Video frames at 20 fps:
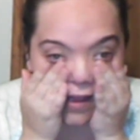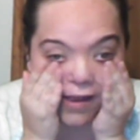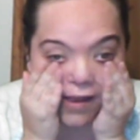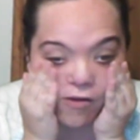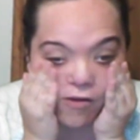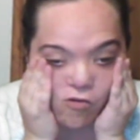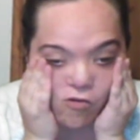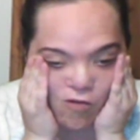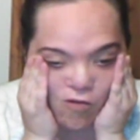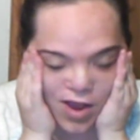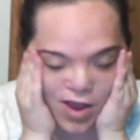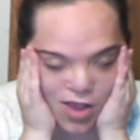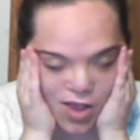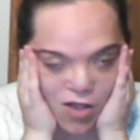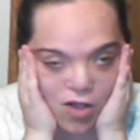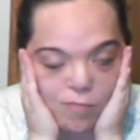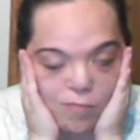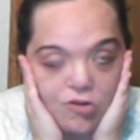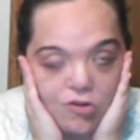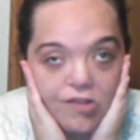And
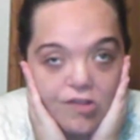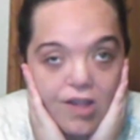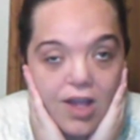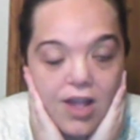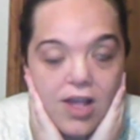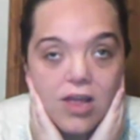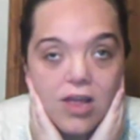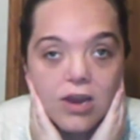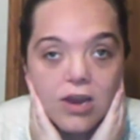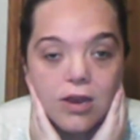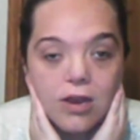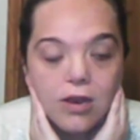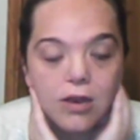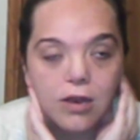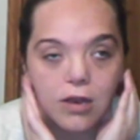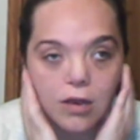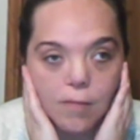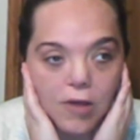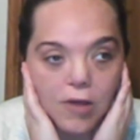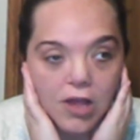right now I'm just kind of in
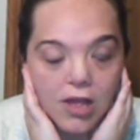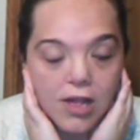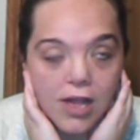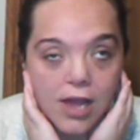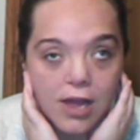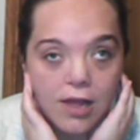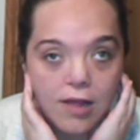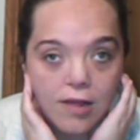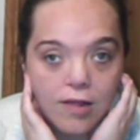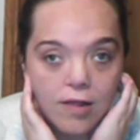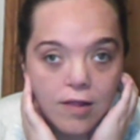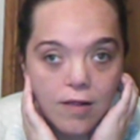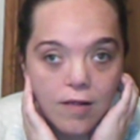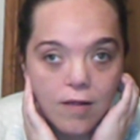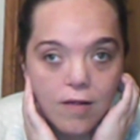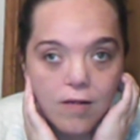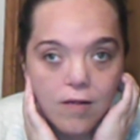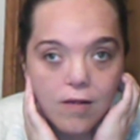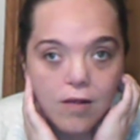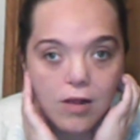the beginning
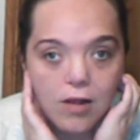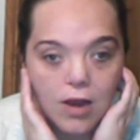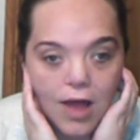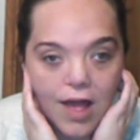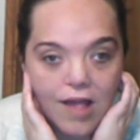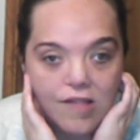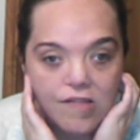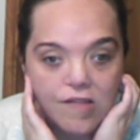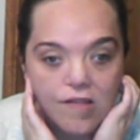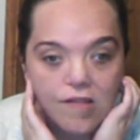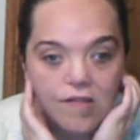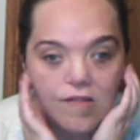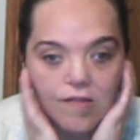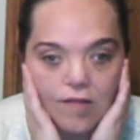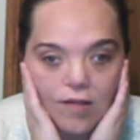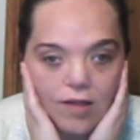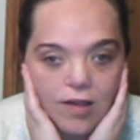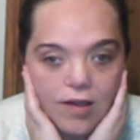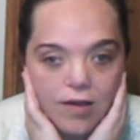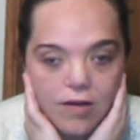
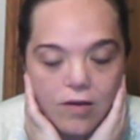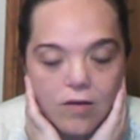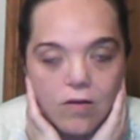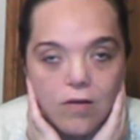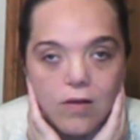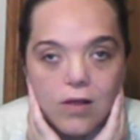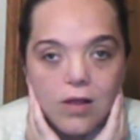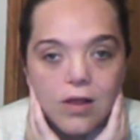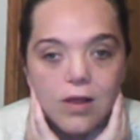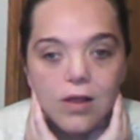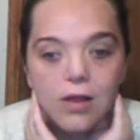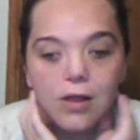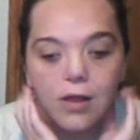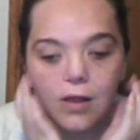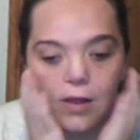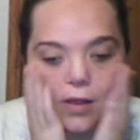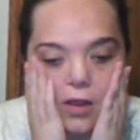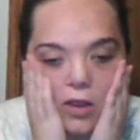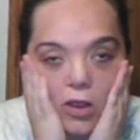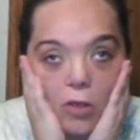classes, you know,
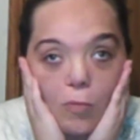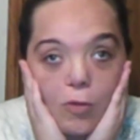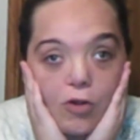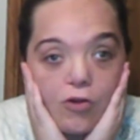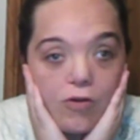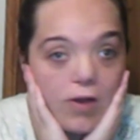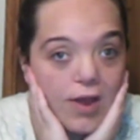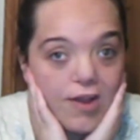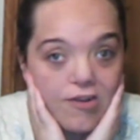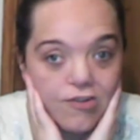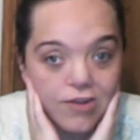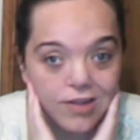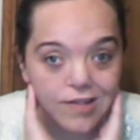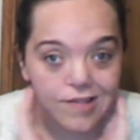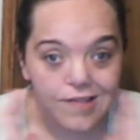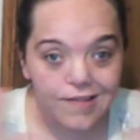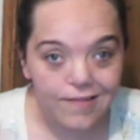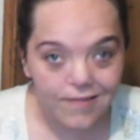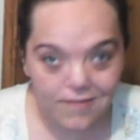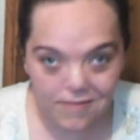human
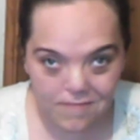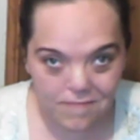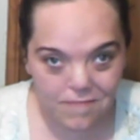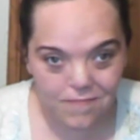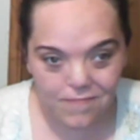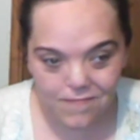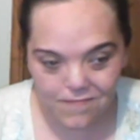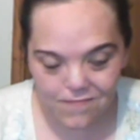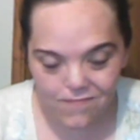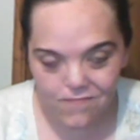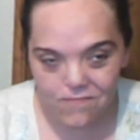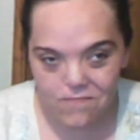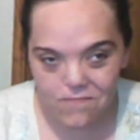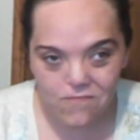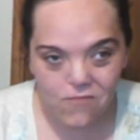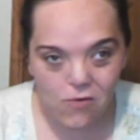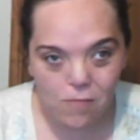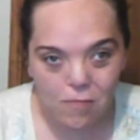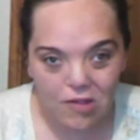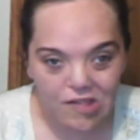relations
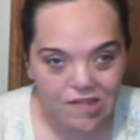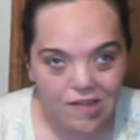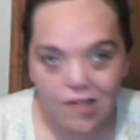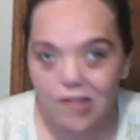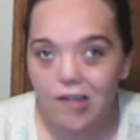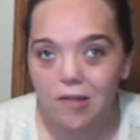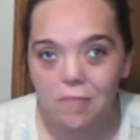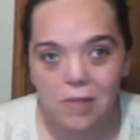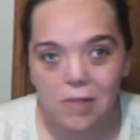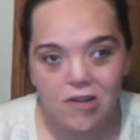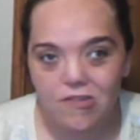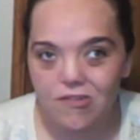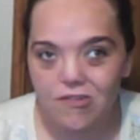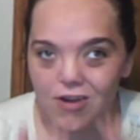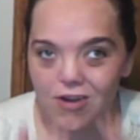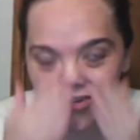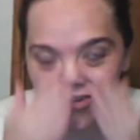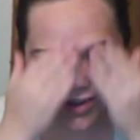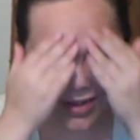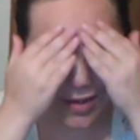for business
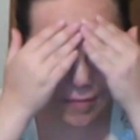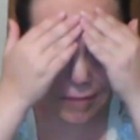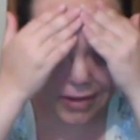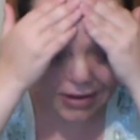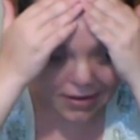administration.